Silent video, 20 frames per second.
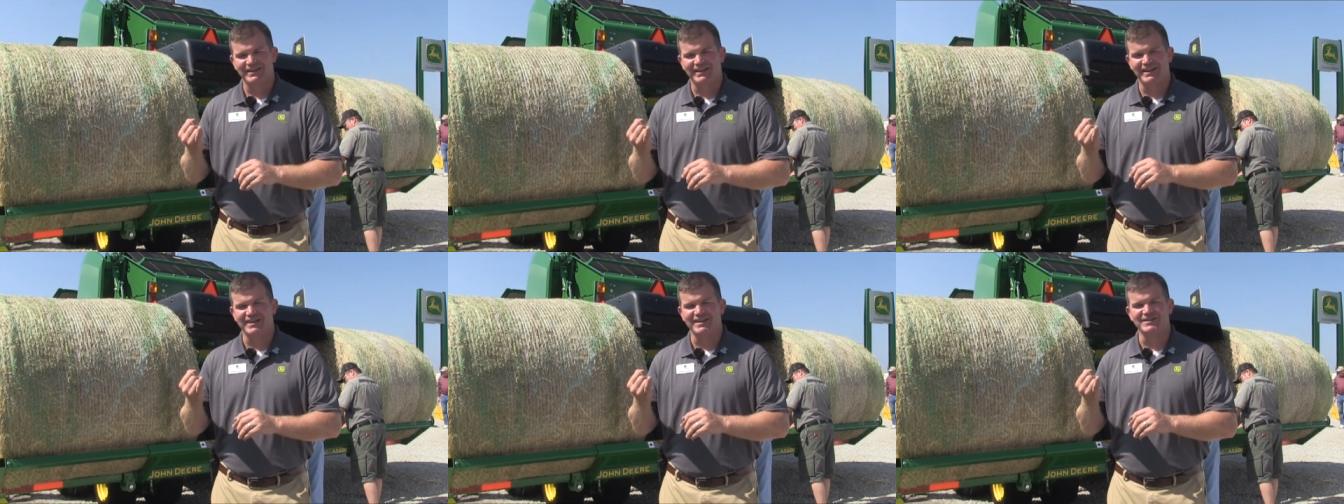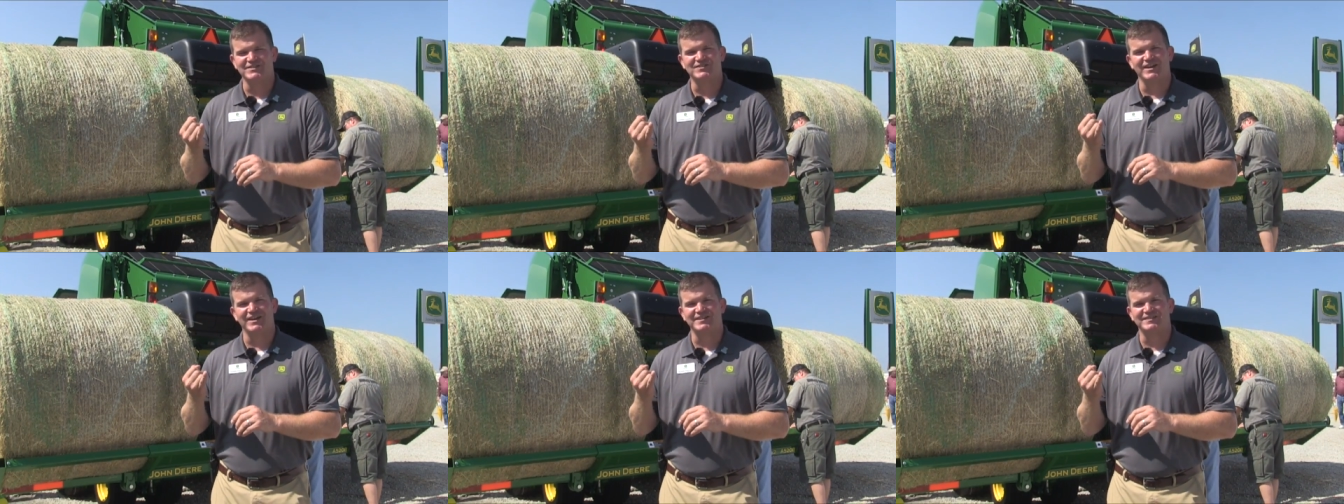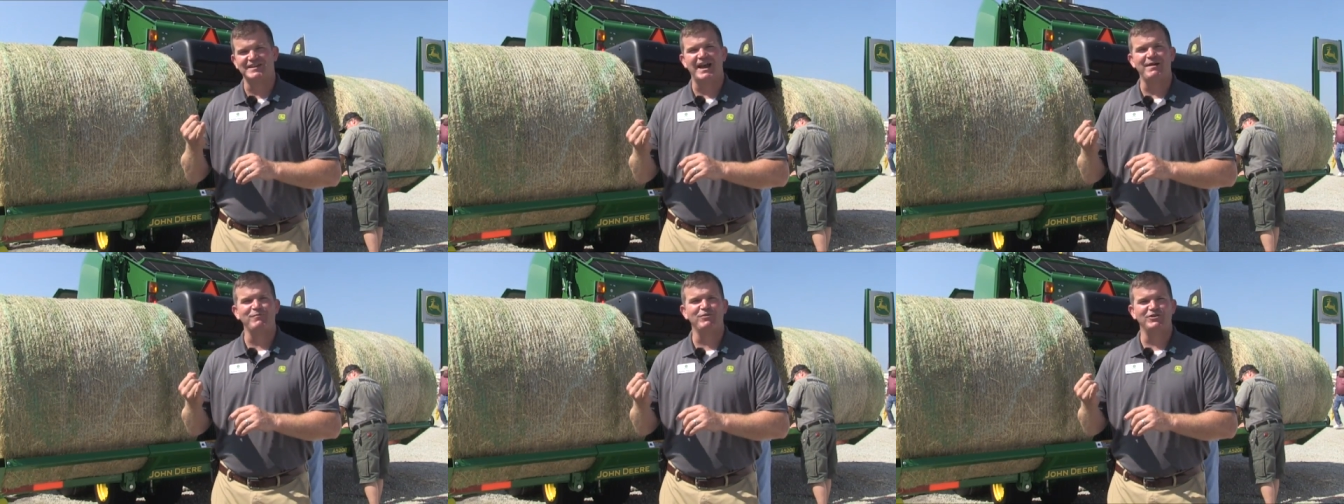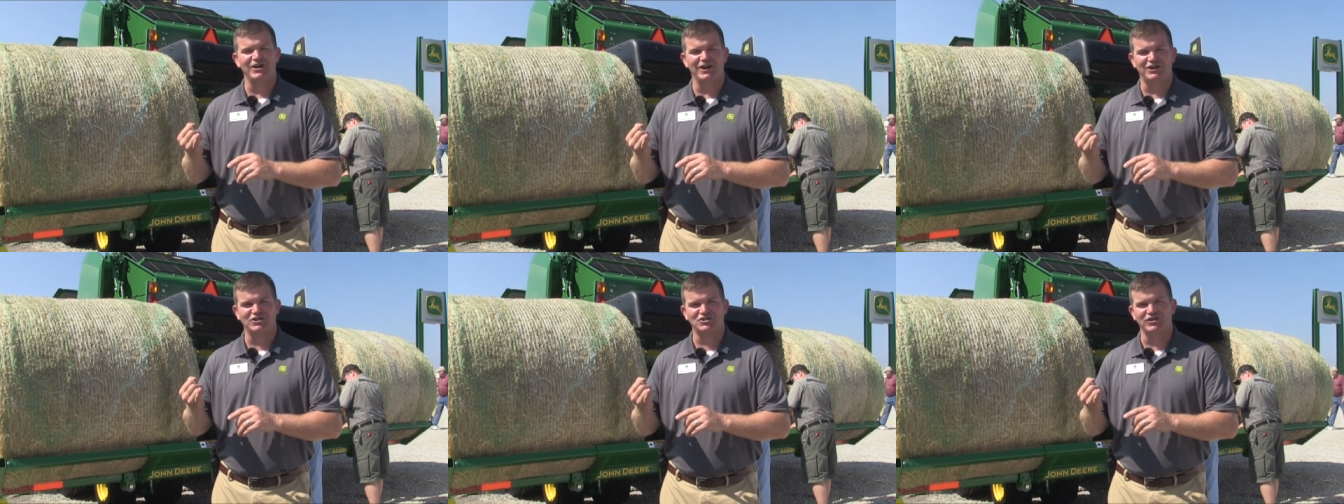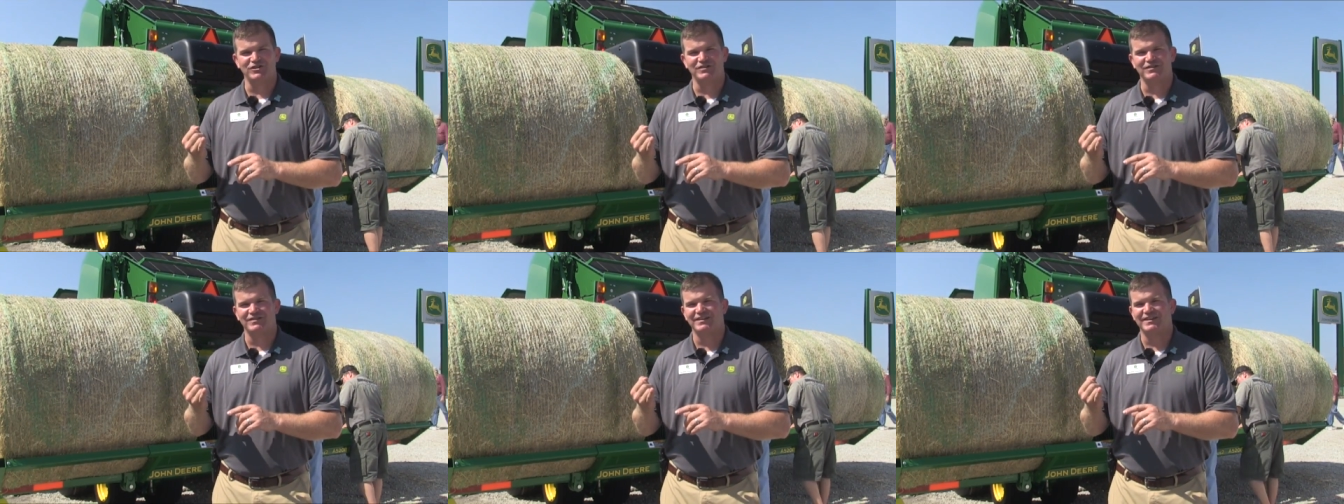is a time
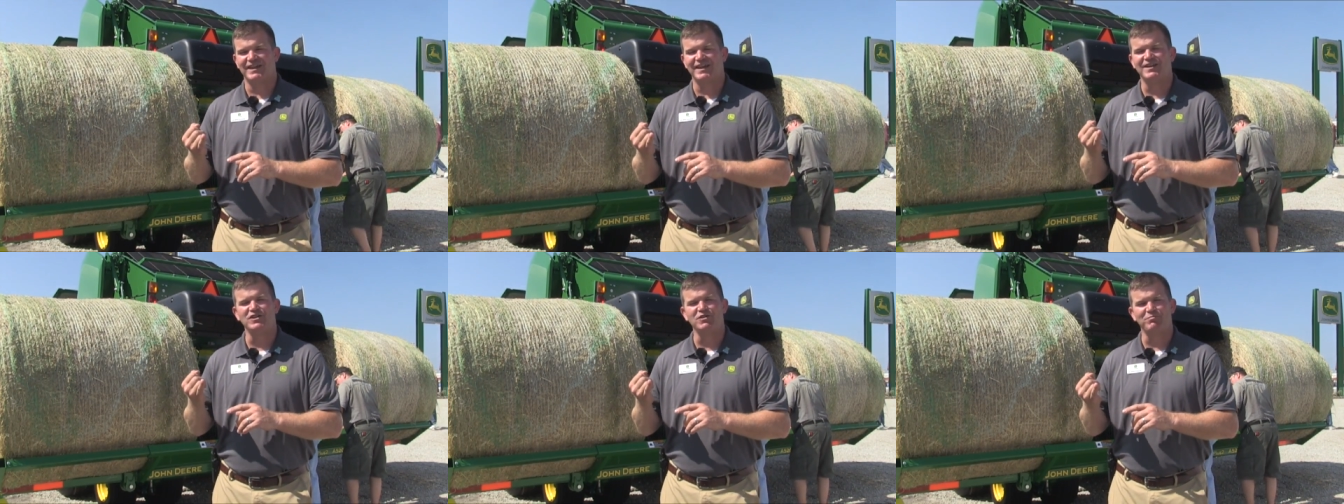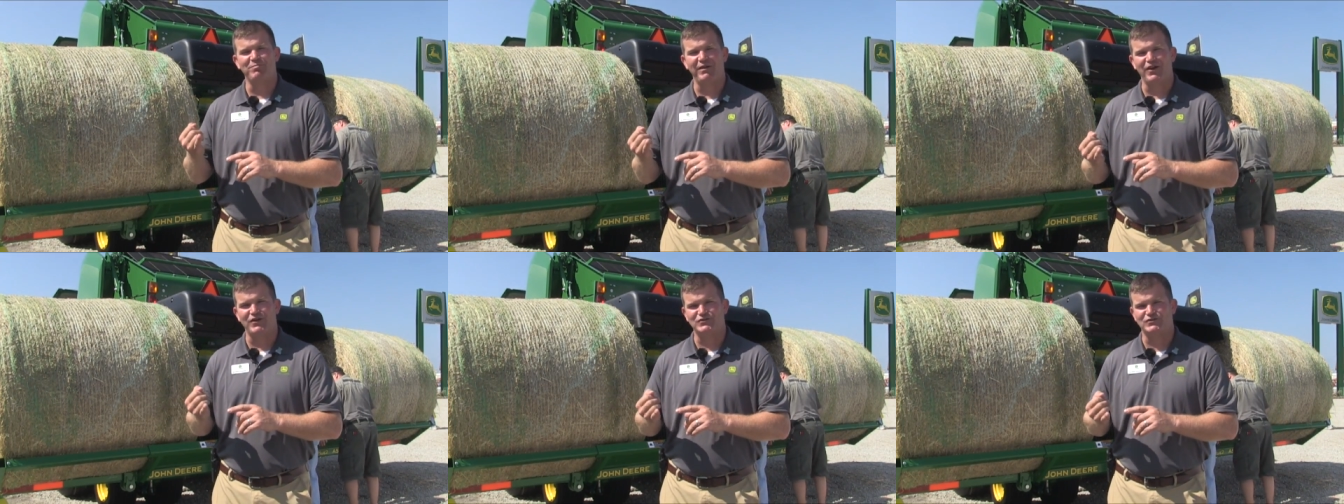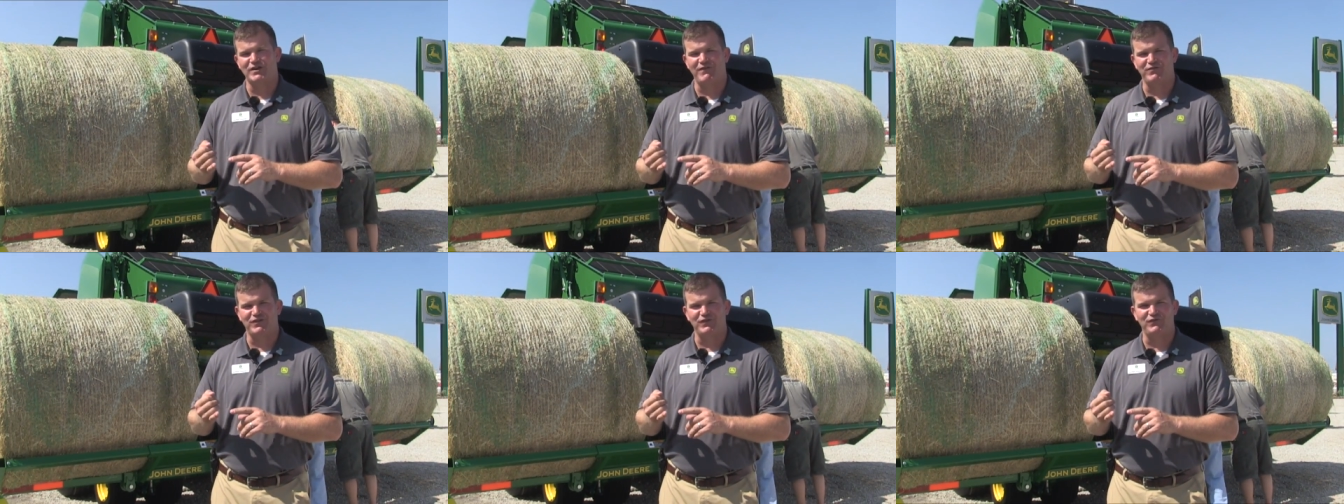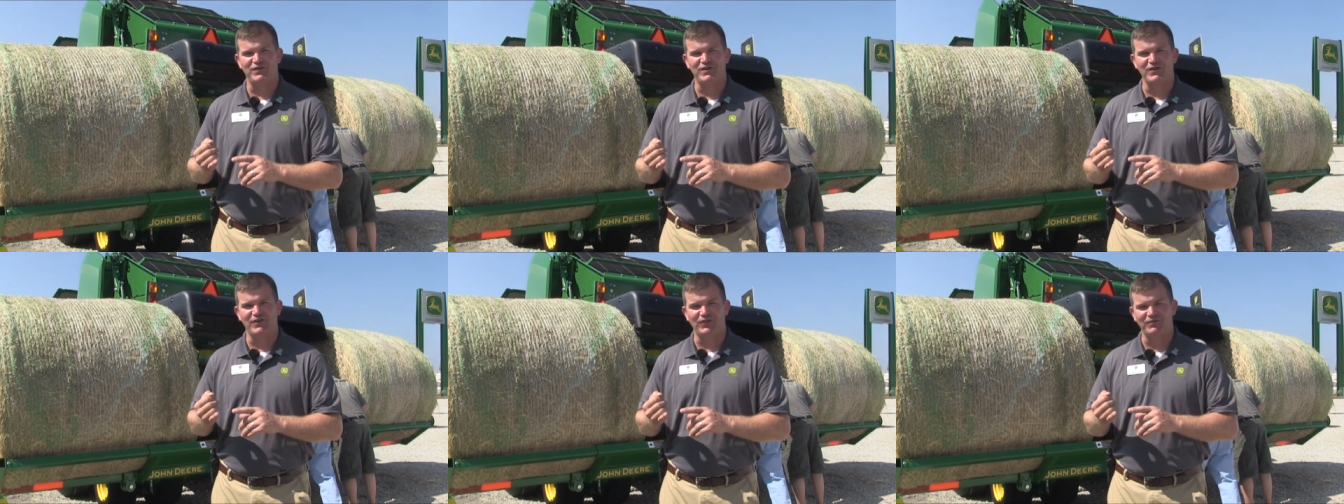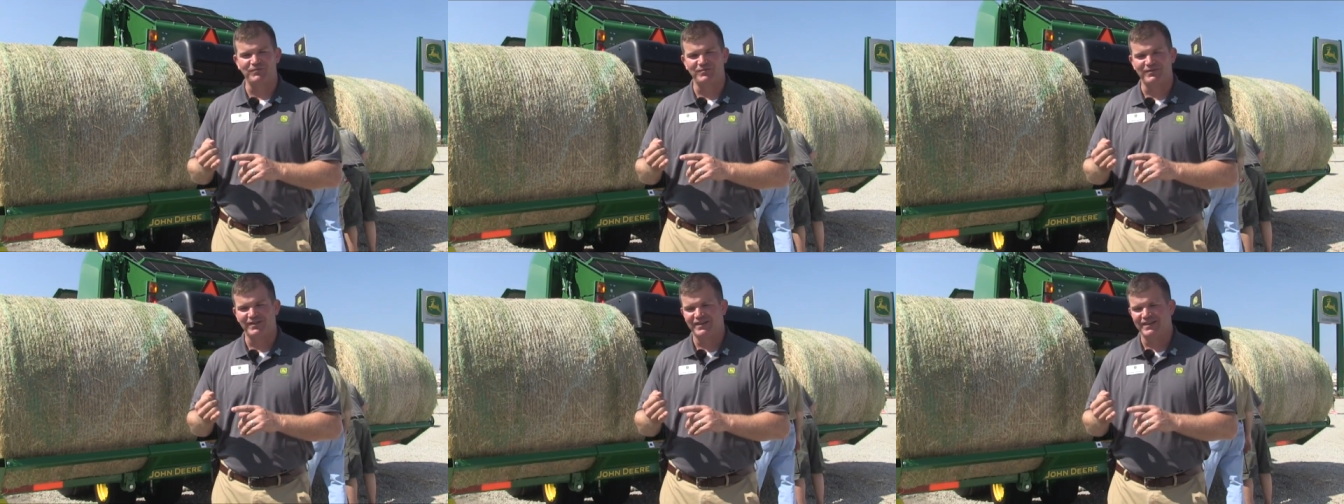reduction, getting your bales off the field.